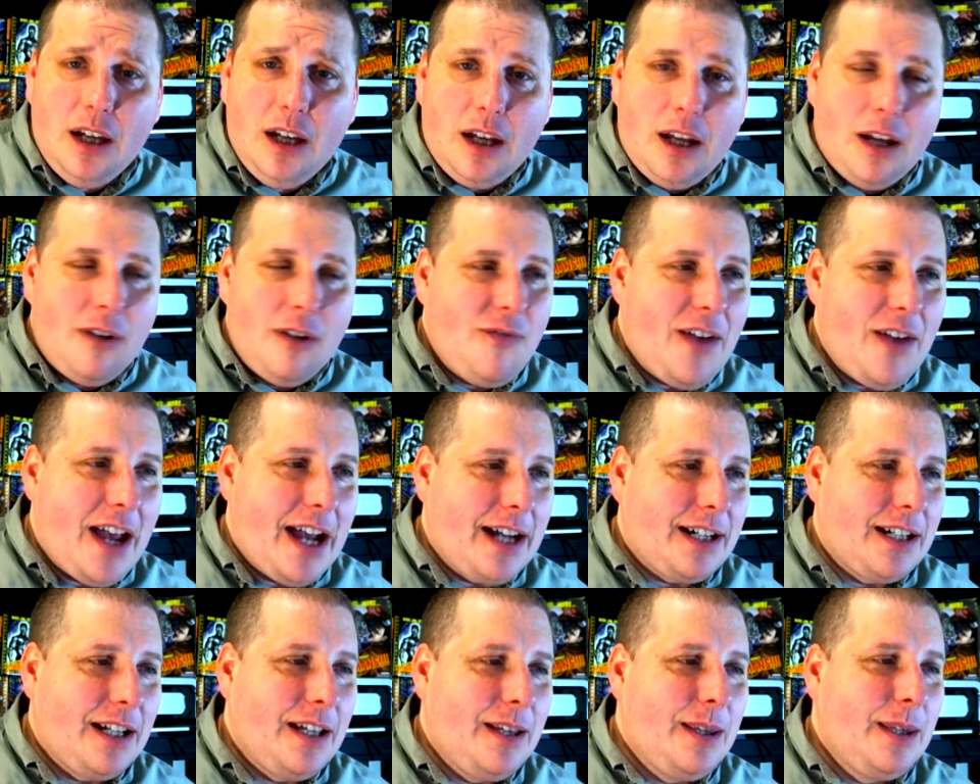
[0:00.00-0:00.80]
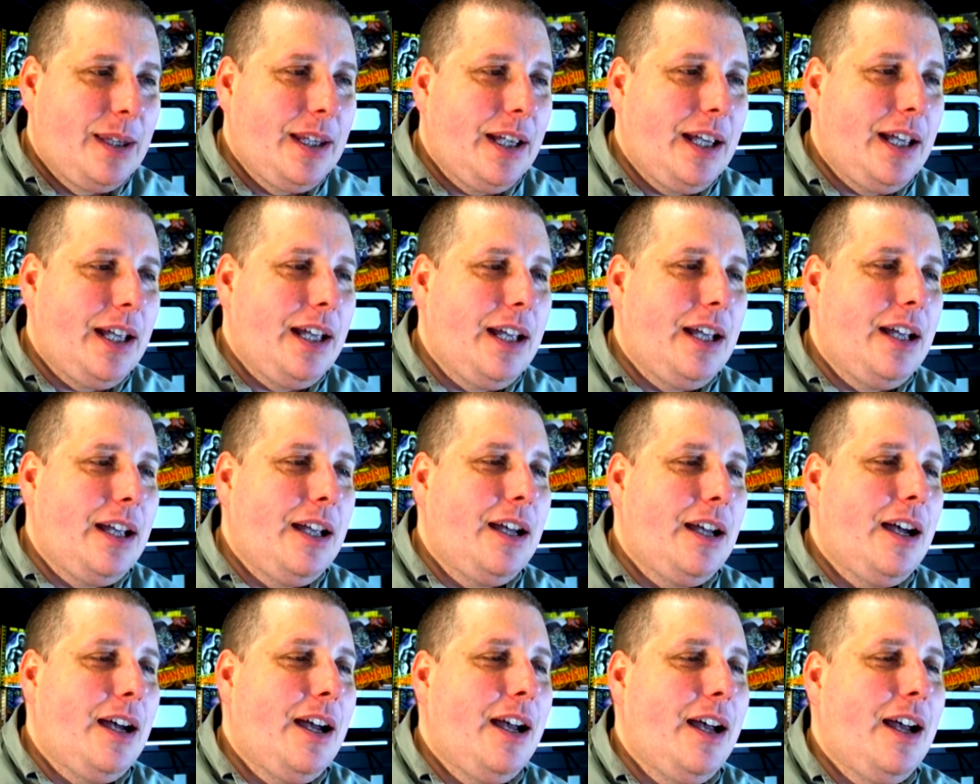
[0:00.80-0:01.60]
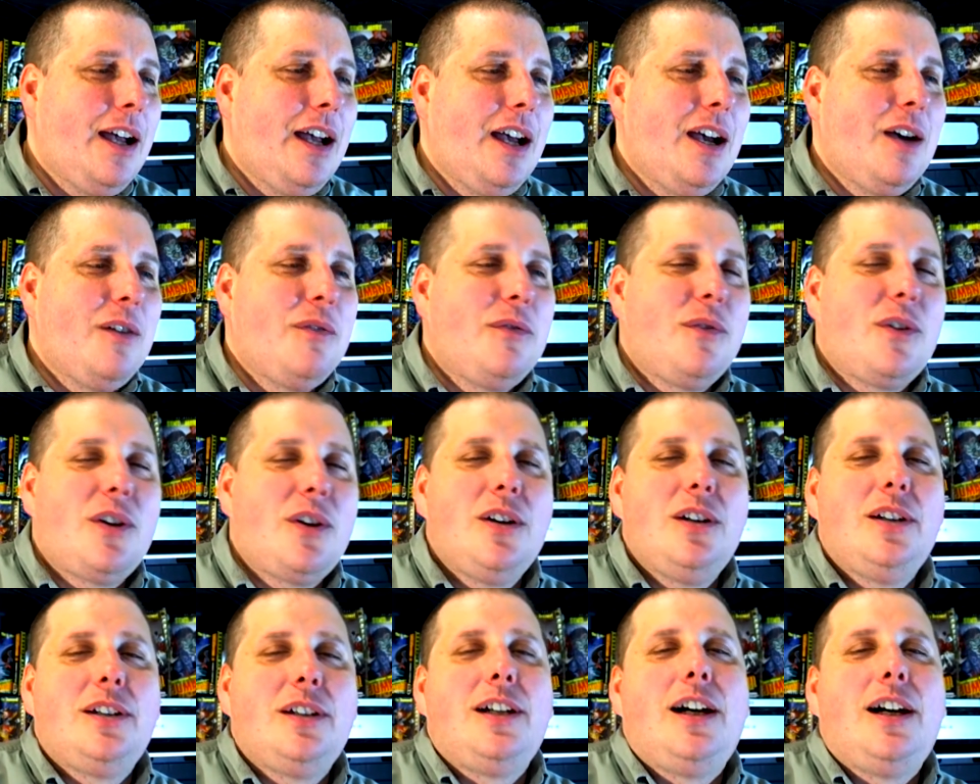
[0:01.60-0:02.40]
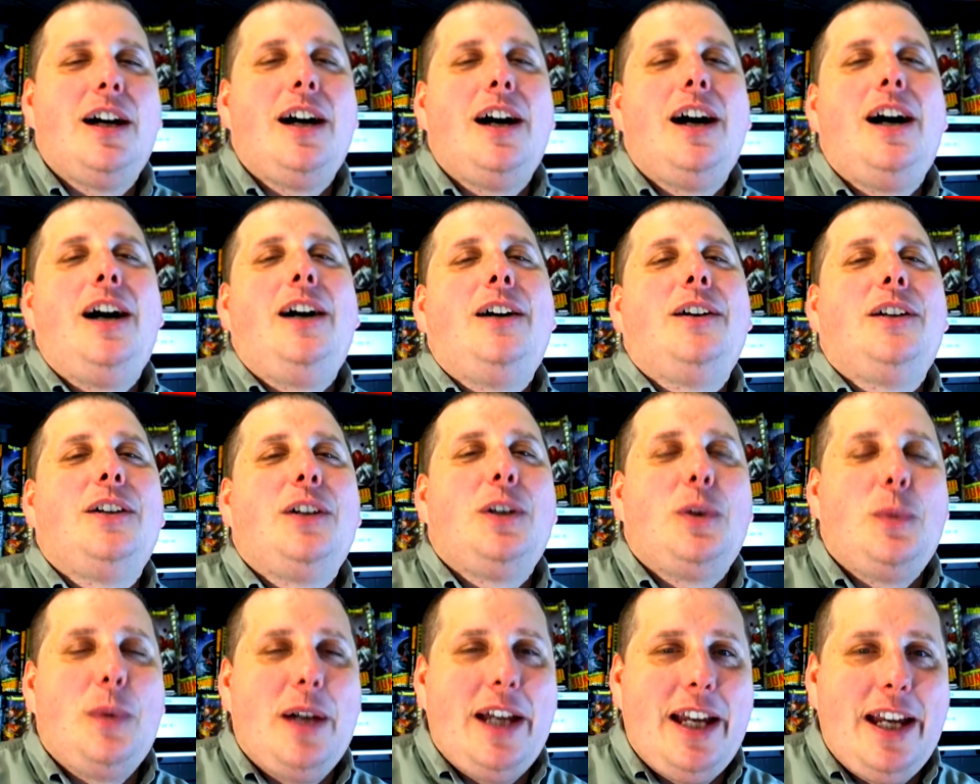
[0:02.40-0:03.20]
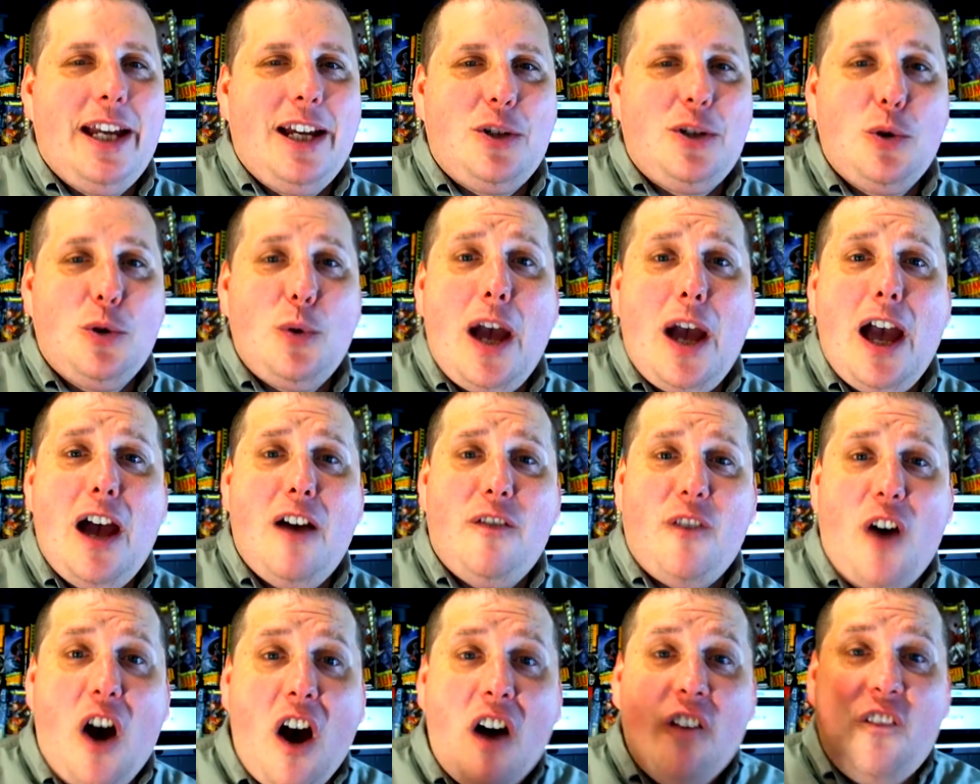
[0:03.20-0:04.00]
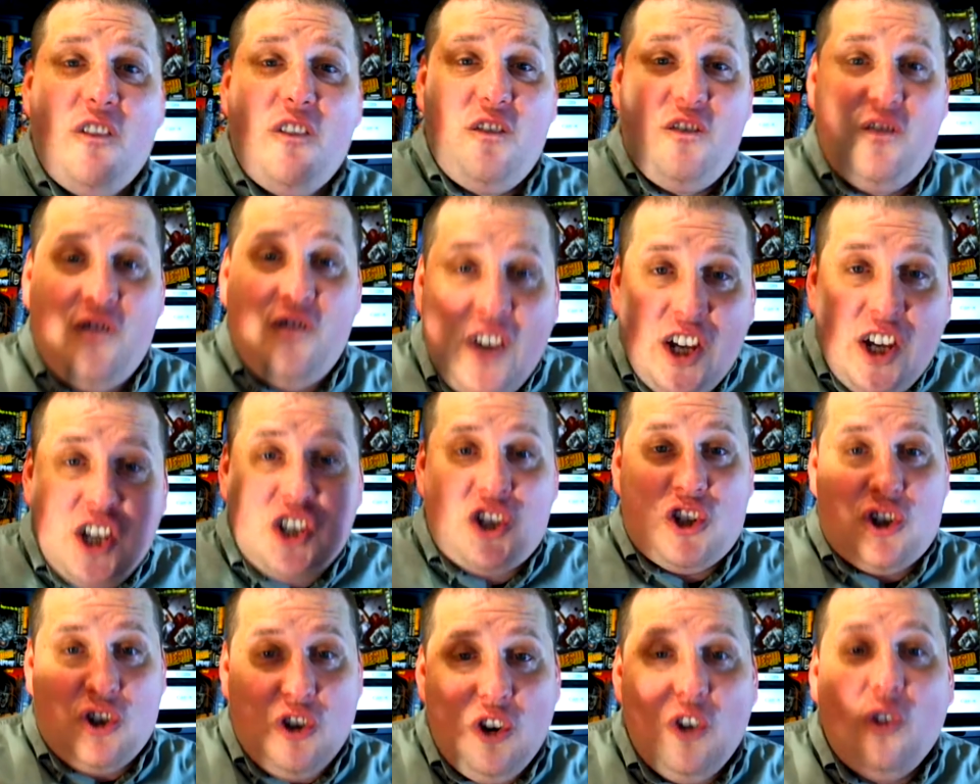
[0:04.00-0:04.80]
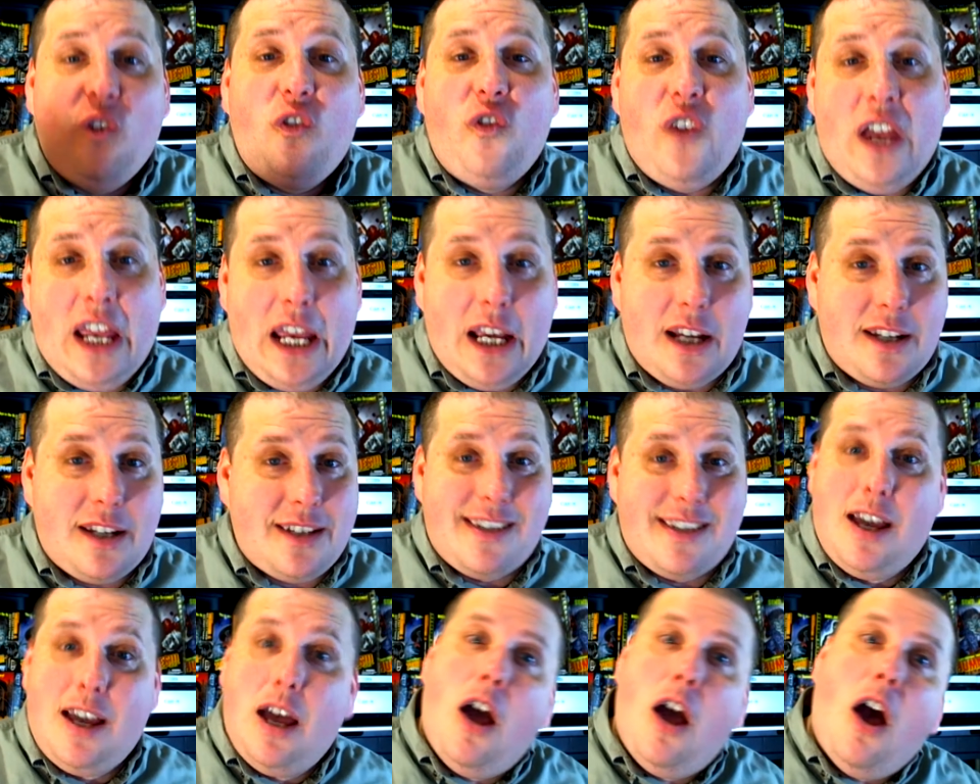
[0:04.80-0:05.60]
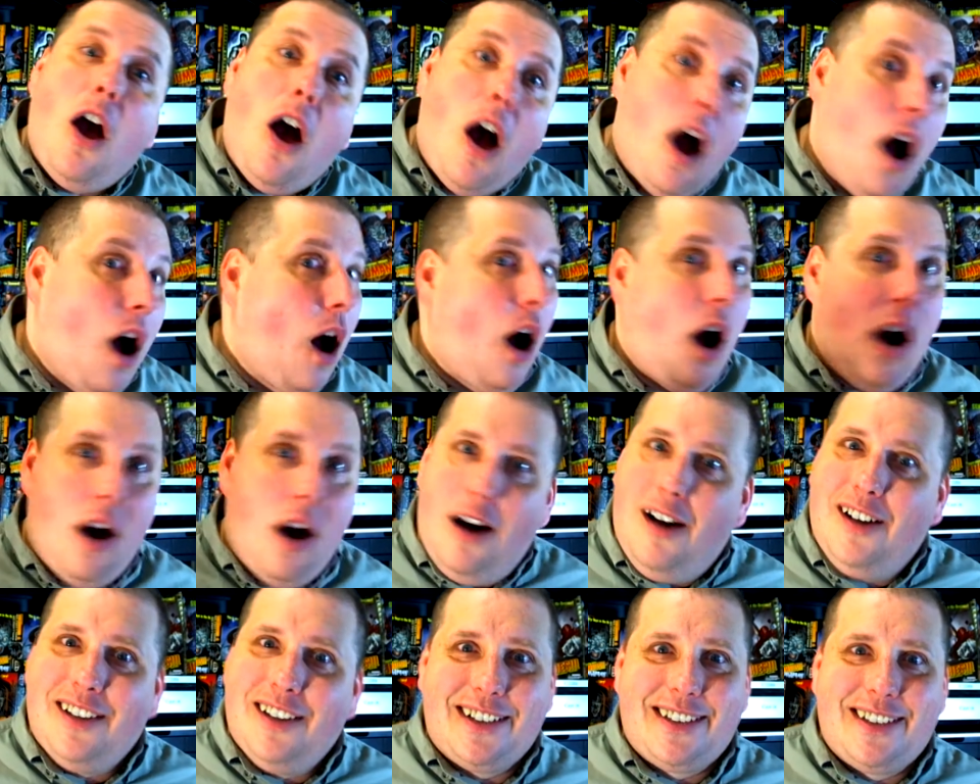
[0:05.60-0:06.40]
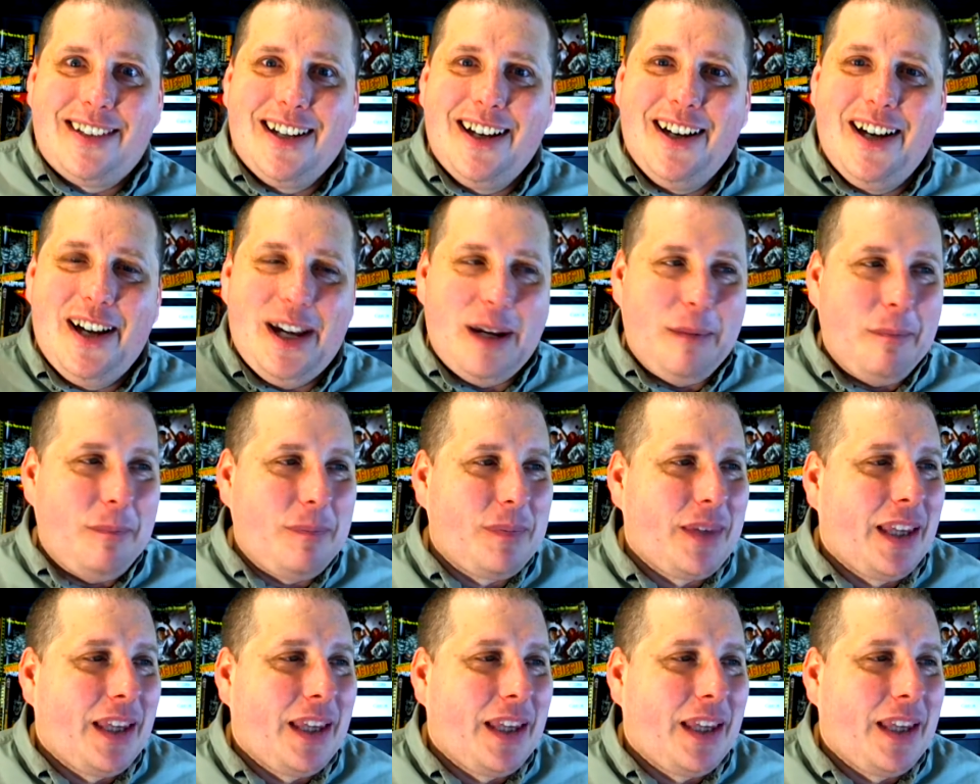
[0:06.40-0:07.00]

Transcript: In fact, they have gone out of their way to have official fakes all the time.